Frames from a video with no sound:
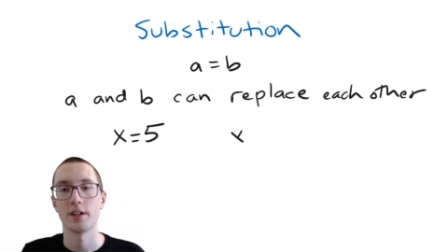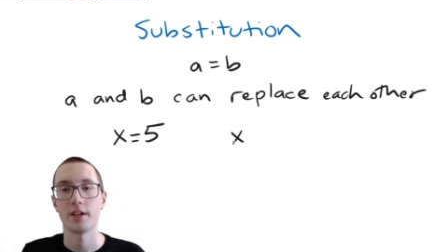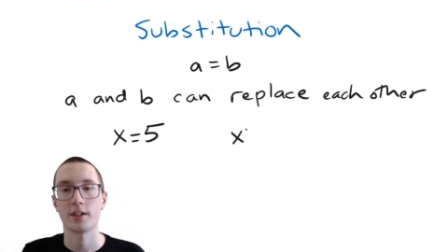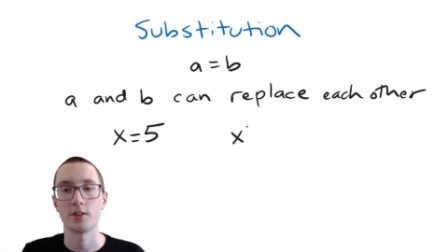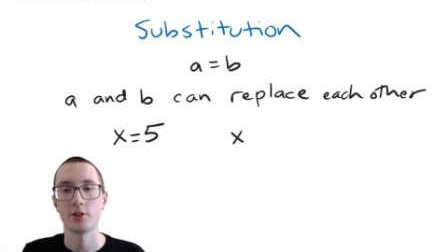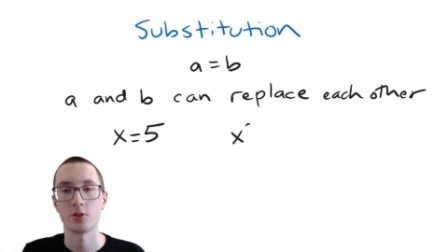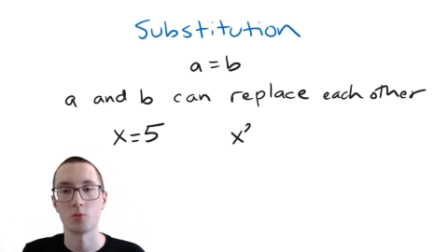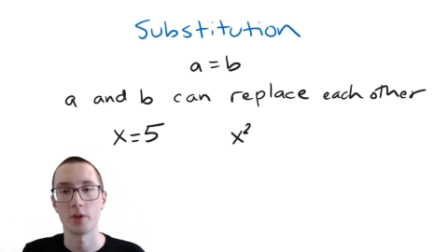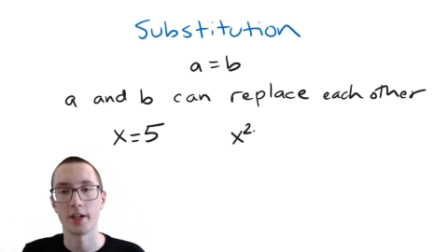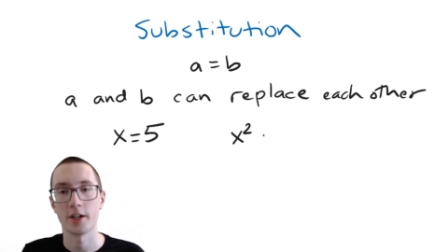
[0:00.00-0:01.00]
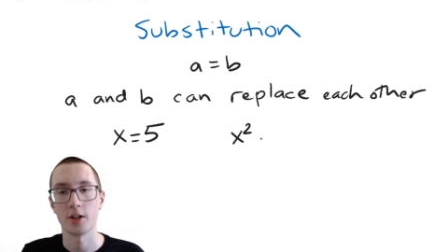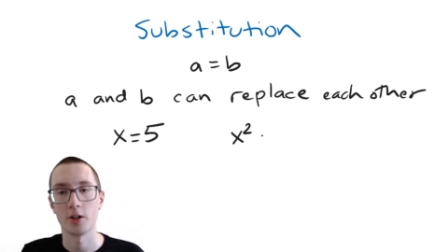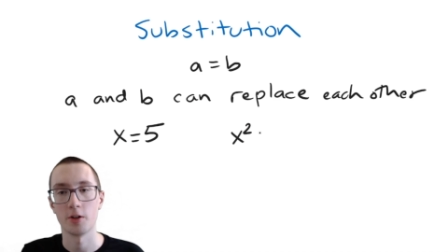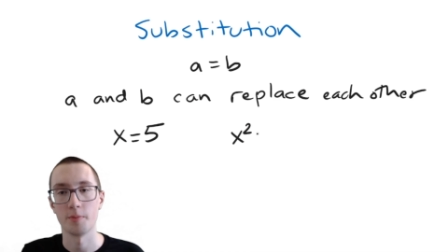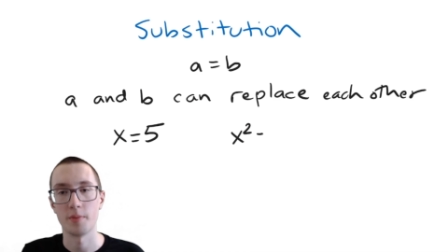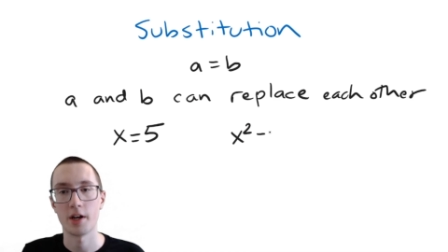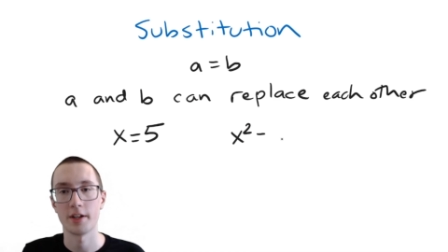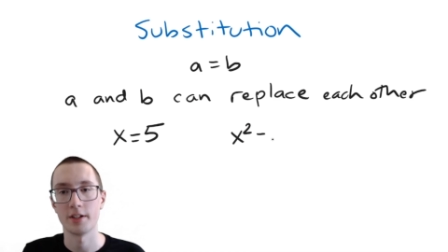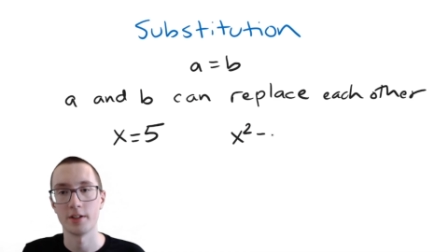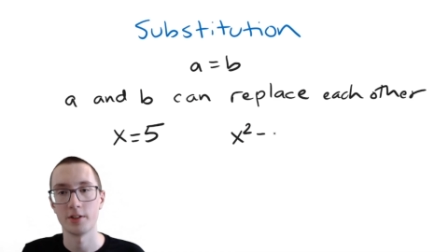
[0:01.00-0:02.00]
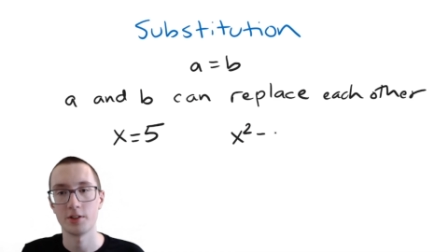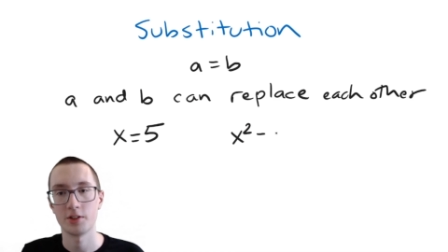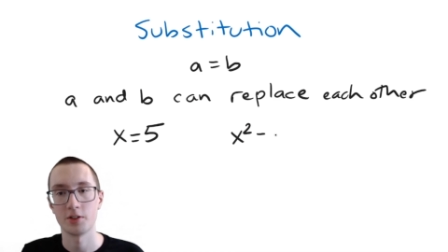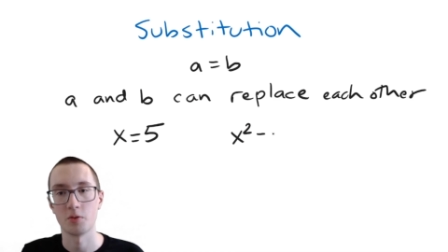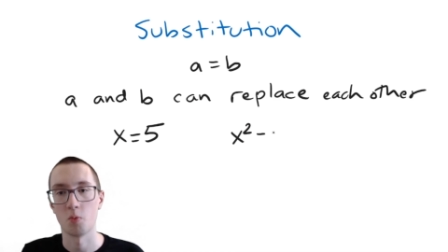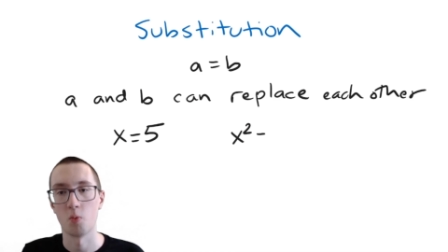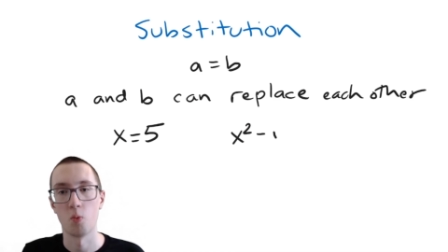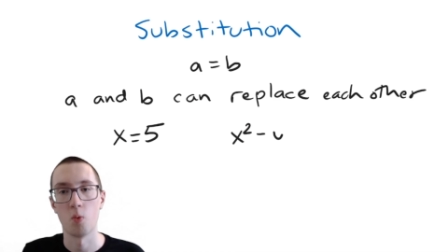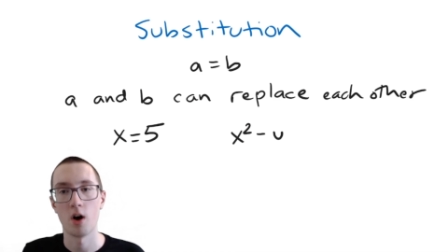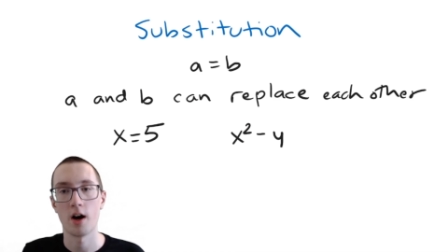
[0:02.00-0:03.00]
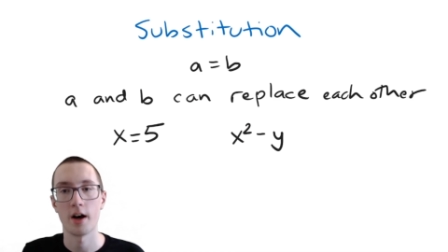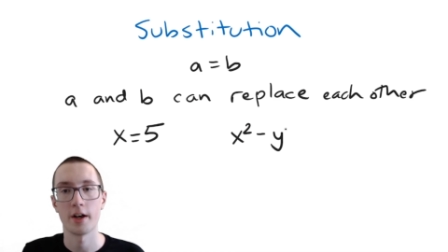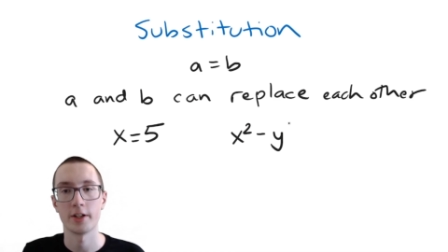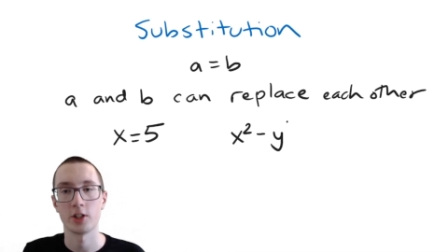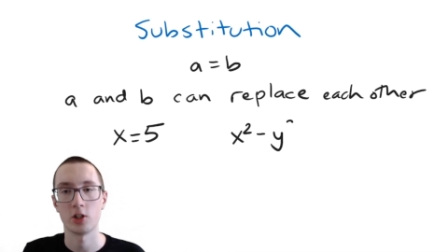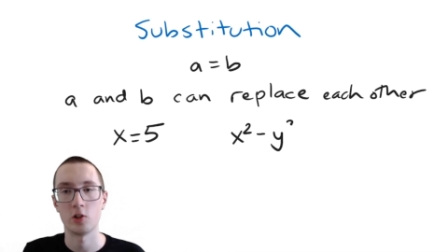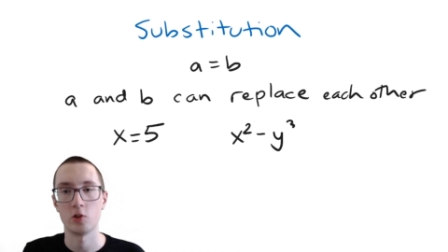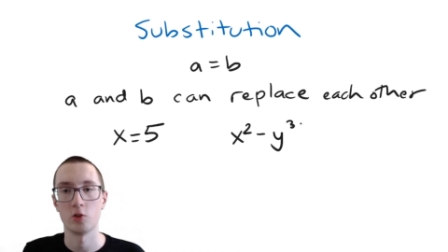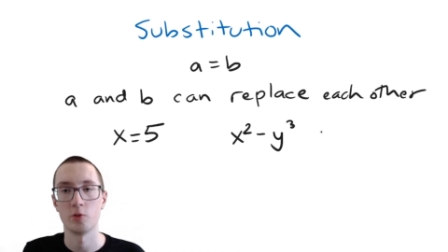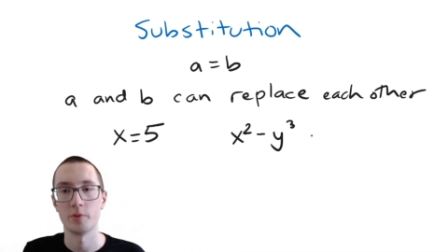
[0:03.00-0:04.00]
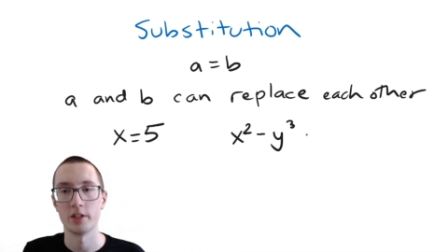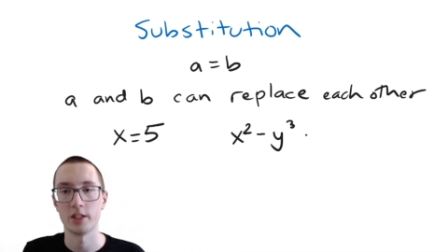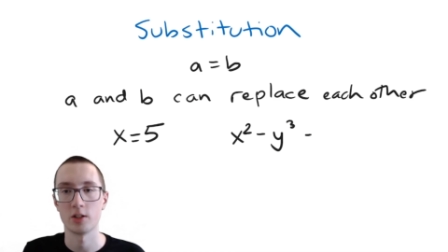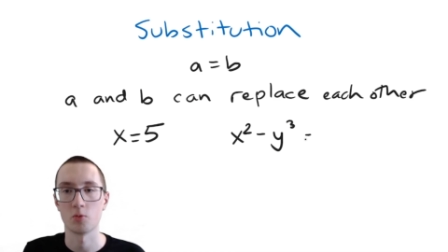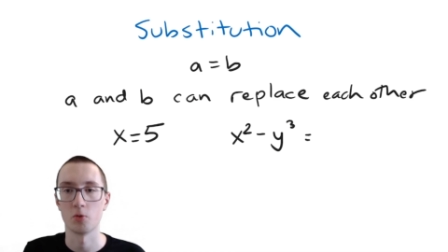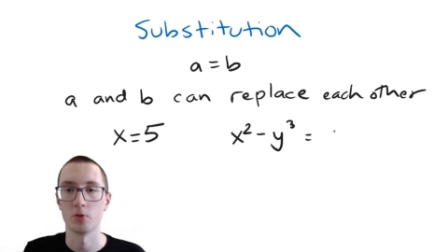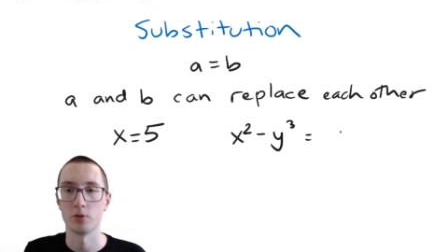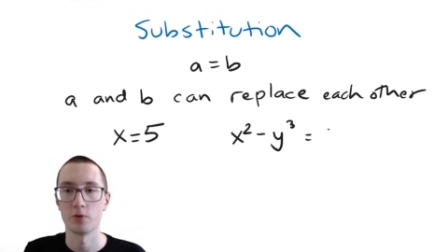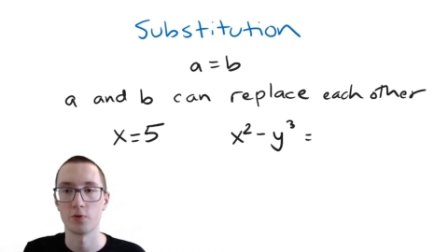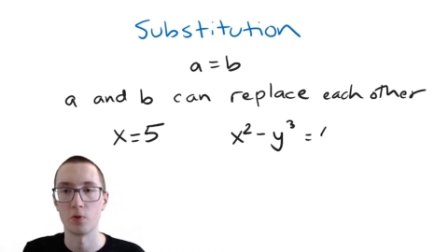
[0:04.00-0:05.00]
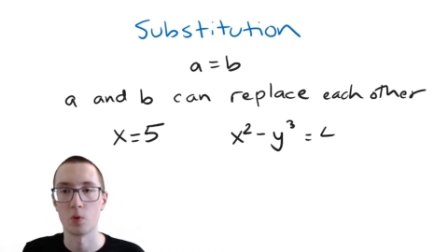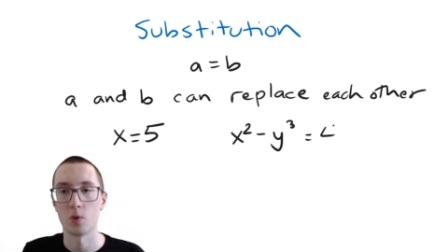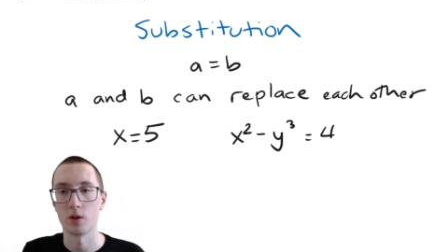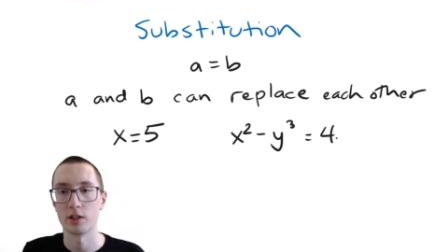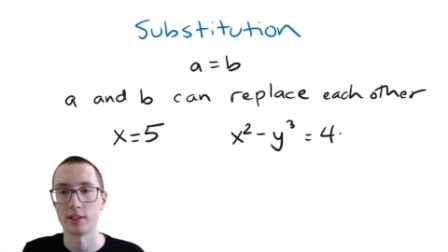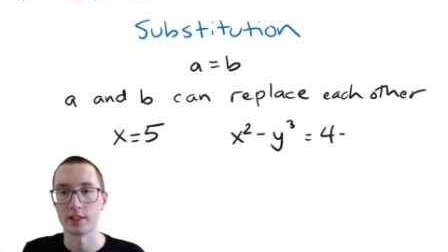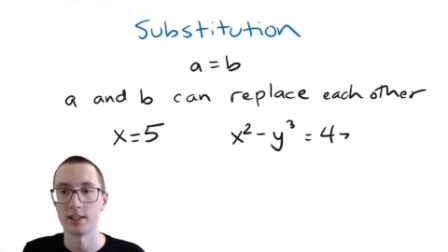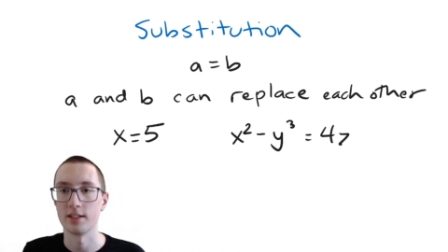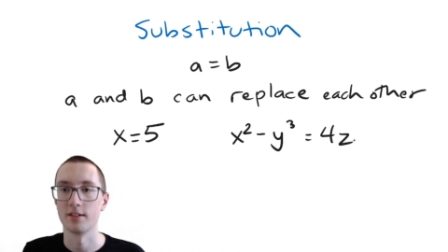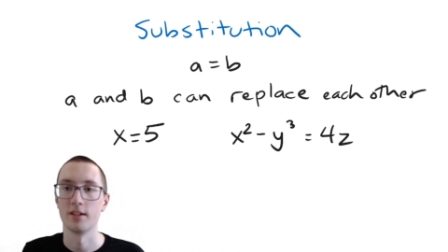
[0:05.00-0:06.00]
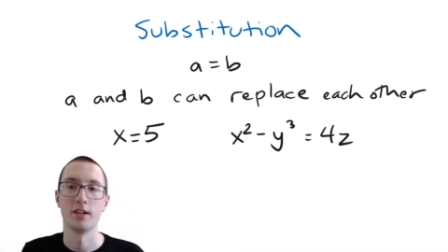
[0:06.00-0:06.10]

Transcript: x squared minus y cubed equals 4z.